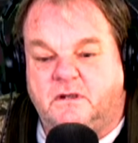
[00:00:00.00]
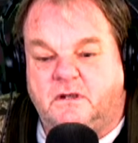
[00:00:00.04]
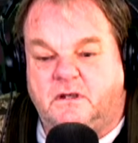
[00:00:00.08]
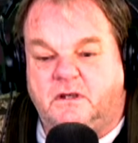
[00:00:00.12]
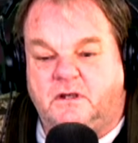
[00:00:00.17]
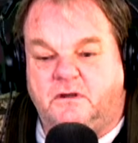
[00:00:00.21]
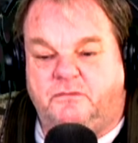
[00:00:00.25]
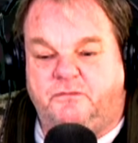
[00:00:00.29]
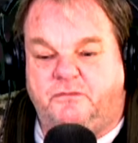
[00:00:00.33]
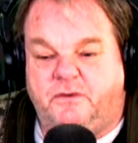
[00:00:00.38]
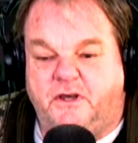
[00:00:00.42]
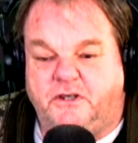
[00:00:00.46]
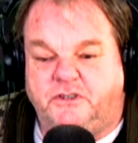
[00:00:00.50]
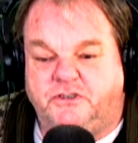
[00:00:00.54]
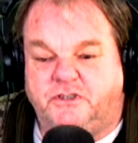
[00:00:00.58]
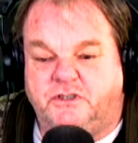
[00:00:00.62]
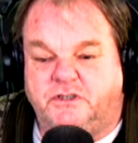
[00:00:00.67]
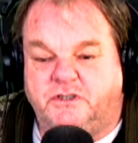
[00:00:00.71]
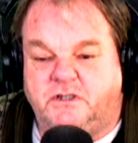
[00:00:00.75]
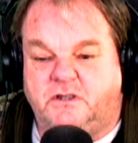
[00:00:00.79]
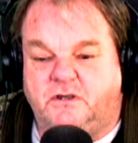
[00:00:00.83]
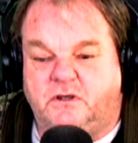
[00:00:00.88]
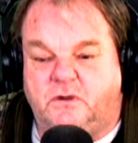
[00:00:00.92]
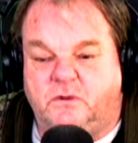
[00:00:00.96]

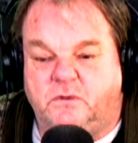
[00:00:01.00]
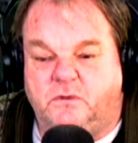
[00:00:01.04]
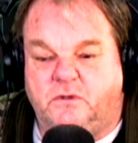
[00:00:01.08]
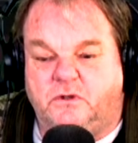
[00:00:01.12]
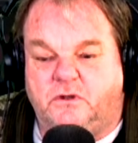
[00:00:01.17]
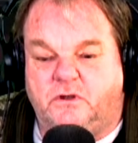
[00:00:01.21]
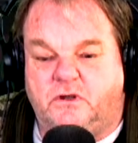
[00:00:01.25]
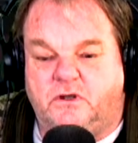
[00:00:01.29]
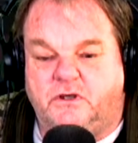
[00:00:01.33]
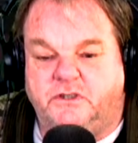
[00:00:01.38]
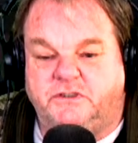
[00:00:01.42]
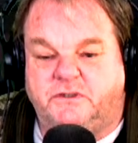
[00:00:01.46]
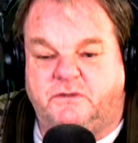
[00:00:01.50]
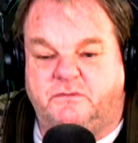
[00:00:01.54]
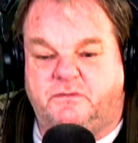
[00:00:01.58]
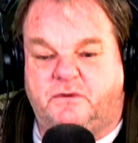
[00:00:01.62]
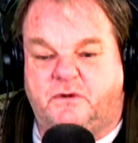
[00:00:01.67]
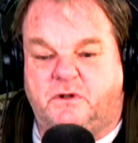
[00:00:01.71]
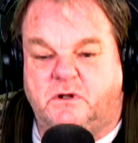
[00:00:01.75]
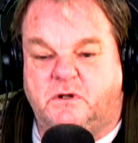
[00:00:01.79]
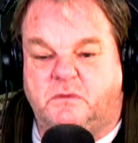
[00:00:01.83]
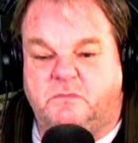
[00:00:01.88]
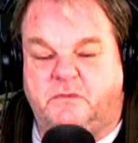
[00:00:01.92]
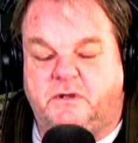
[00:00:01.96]
Infectious and localized
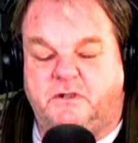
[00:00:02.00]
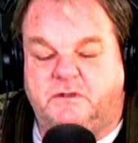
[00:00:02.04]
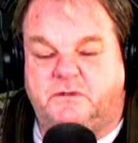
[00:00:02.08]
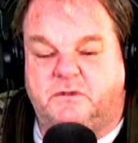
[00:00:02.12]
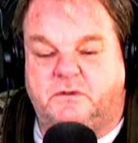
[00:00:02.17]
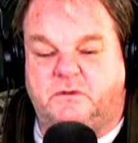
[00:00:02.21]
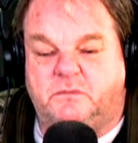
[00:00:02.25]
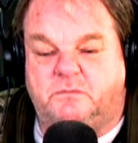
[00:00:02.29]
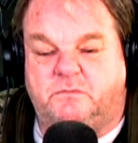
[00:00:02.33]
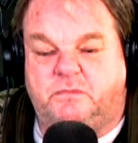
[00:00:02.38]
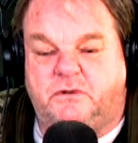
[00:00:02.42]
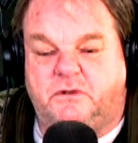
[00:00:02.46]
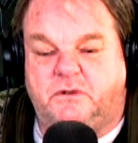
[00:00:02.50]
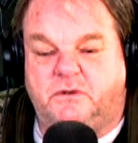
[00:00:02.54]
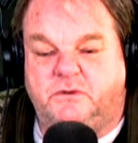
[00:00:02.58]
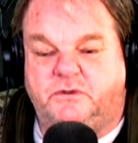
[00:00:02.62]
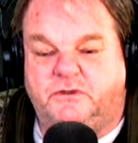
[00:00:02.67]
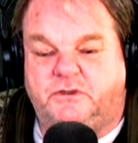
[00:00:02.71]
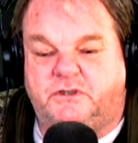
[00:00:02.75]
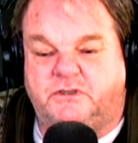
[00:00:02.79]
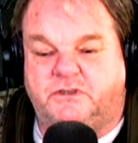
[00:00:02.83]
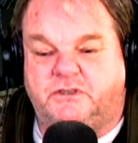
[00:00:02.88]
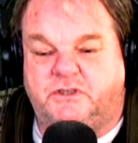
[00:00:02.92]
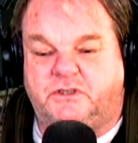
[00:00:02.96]
environmental
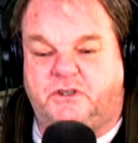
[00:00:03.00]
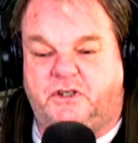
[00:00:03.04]
pollutions.